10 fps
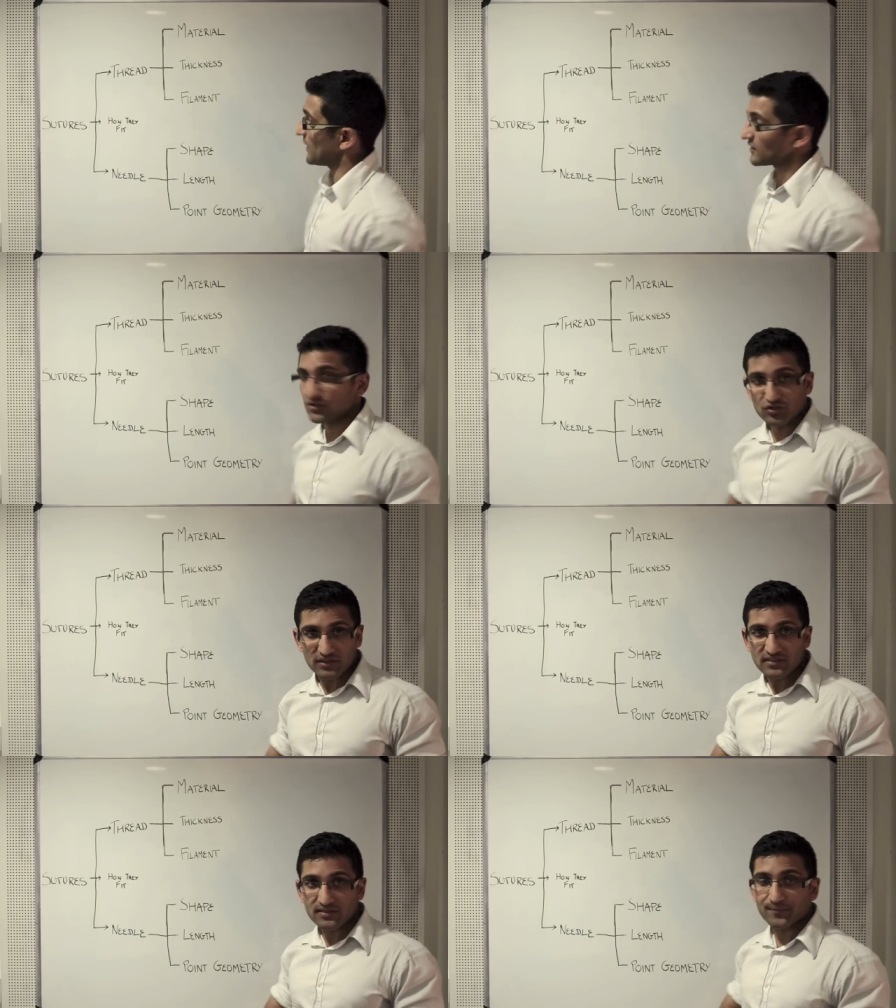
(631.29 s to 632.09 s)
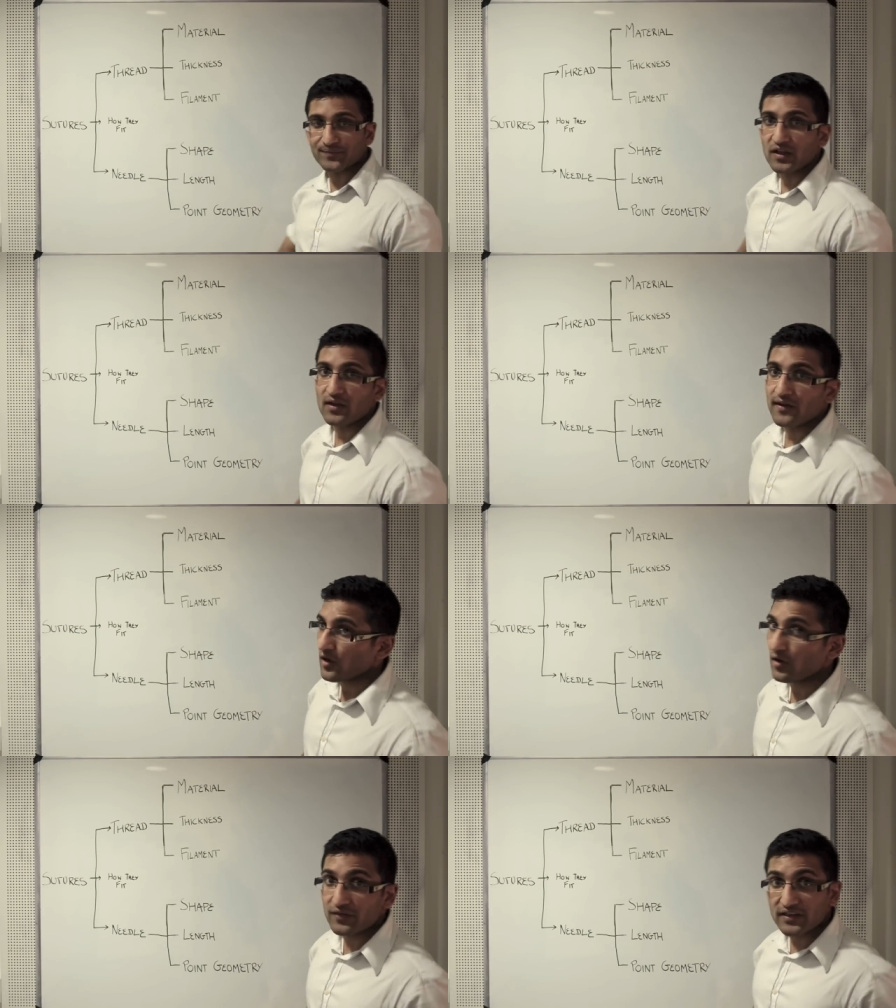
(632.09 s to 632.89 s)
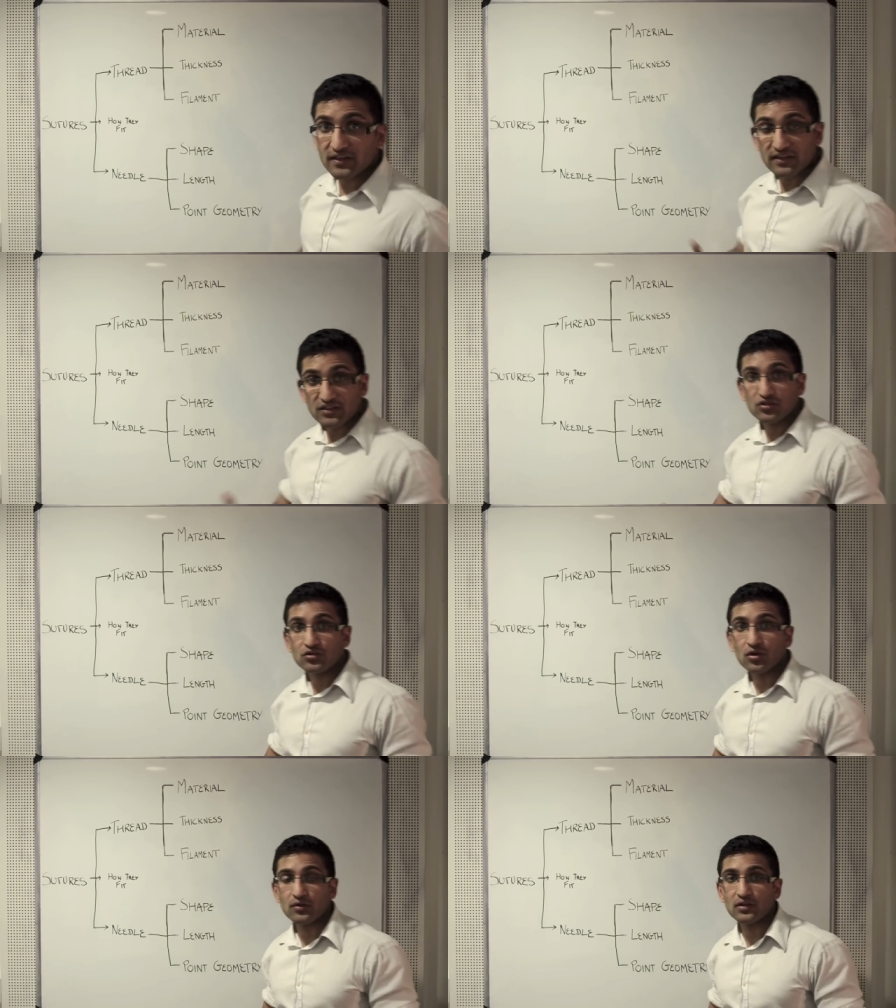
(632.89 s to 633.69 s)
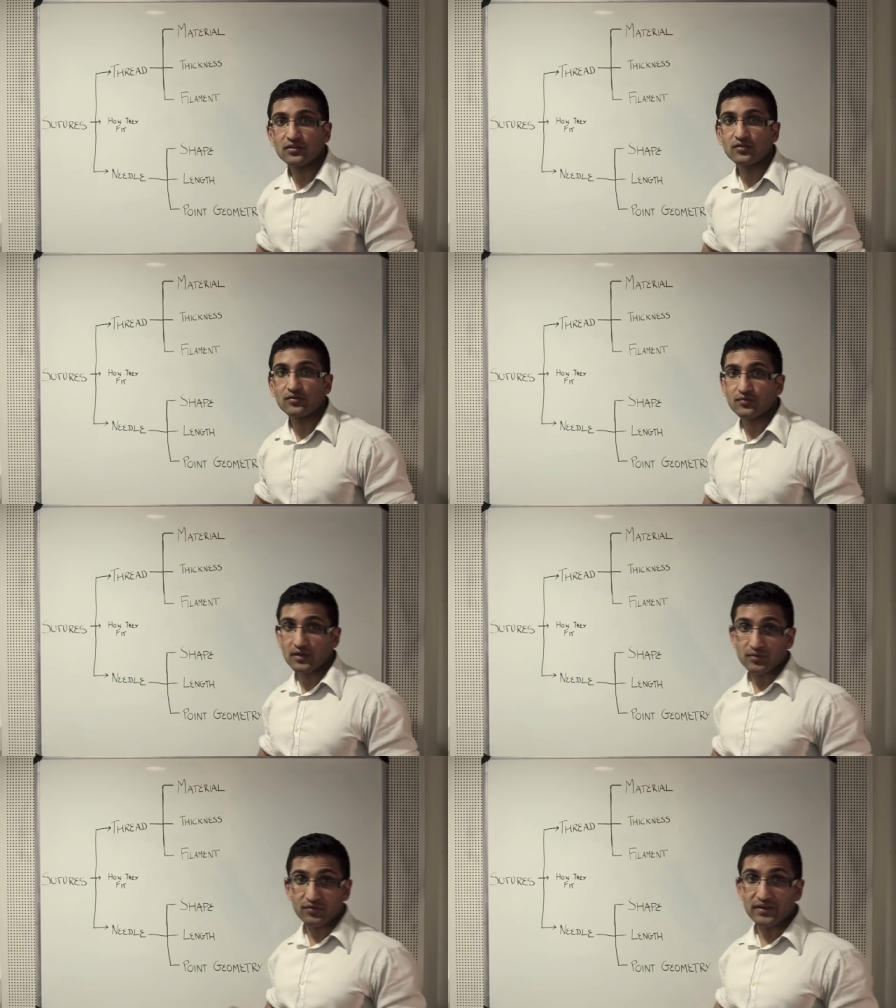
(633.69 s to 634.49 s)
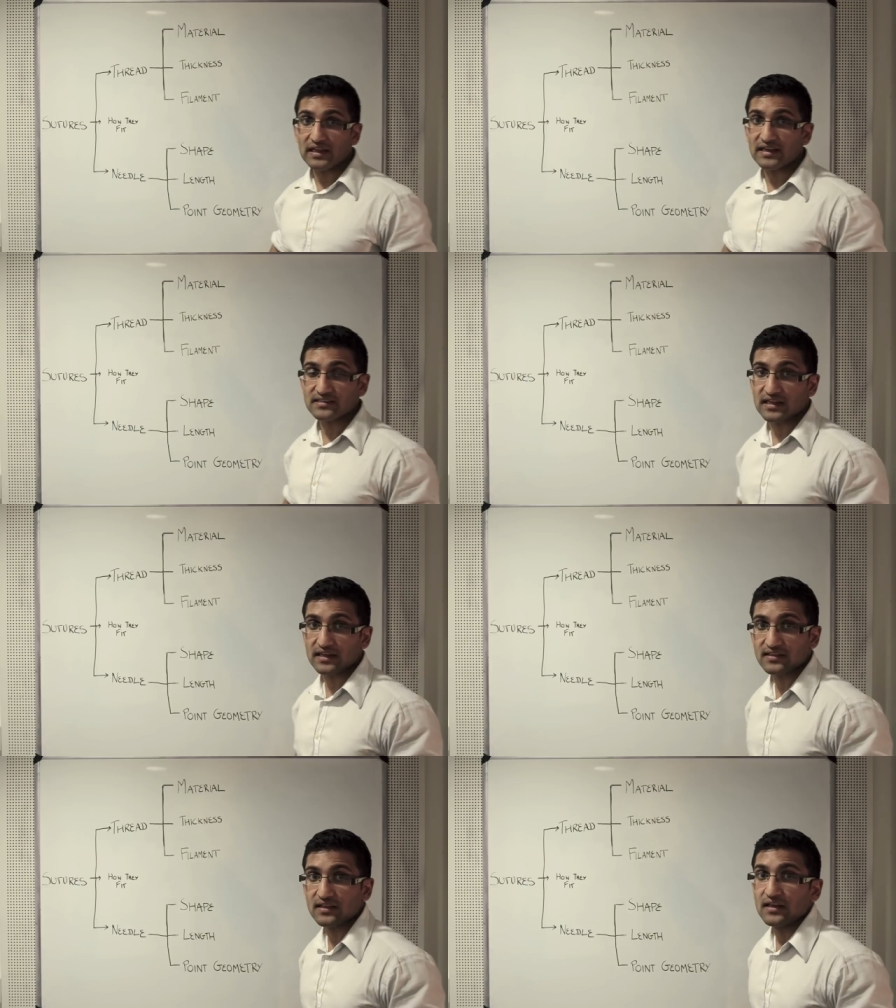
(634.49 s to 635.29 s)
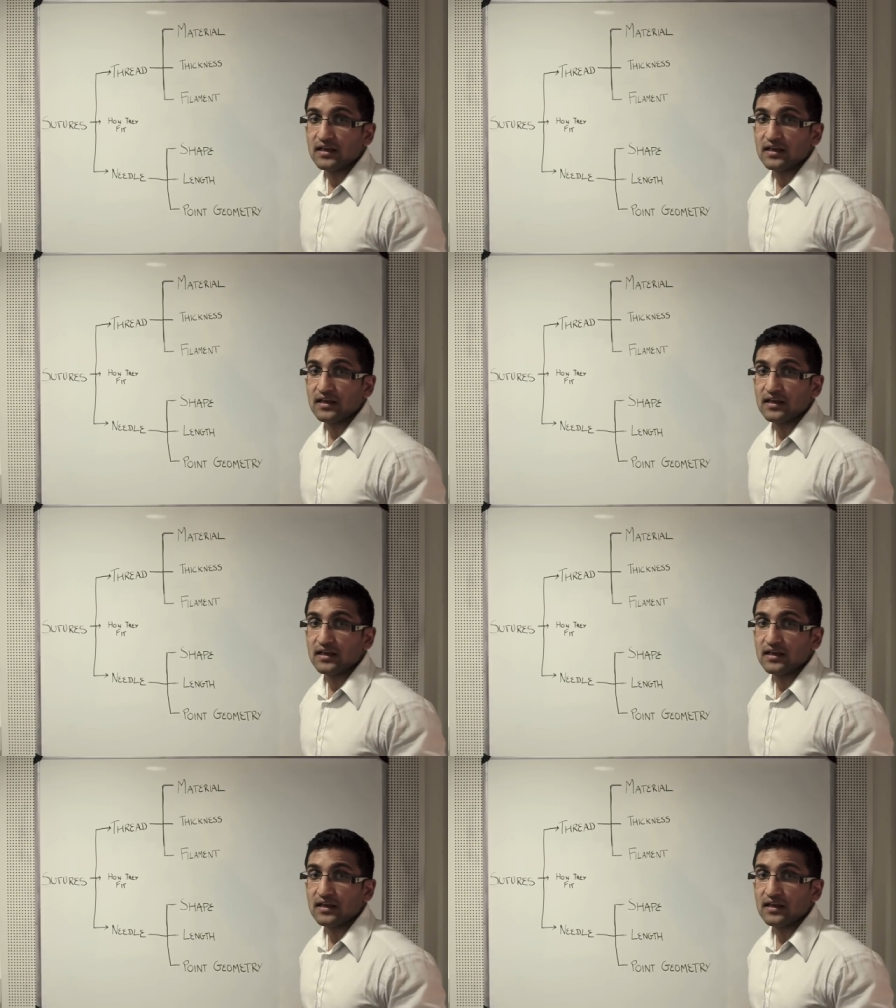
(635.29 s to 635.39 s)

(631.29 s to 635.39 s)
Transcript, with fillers: about sutures. Hopefully in this tutorial you've come to realize that